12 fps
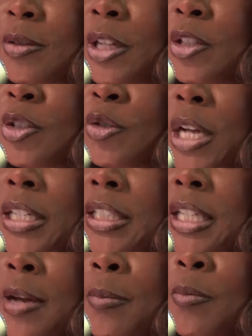So I just try to
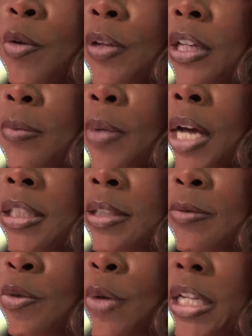say I'm um, moving in a
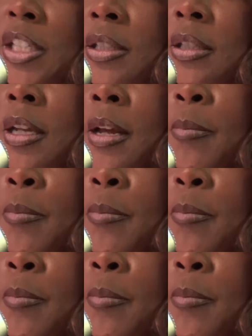positive direction